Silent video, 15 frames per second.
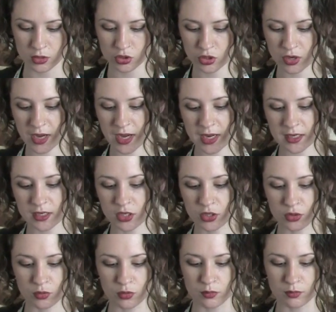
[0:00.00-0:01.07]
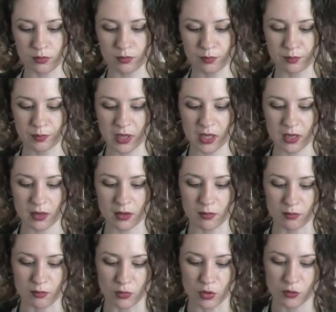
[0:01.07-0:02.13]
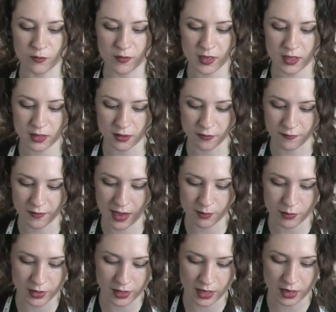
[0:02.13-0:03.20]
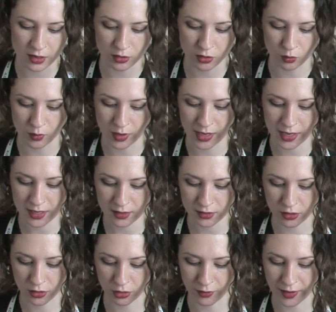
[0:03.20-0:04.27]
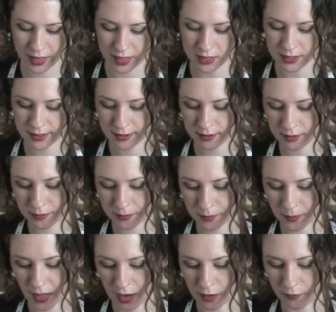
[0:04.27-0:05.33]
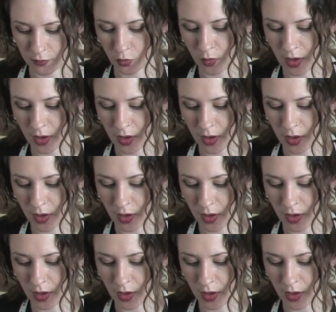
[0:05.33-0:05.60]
Try to be moving the fabric out of the way, the threads, out of the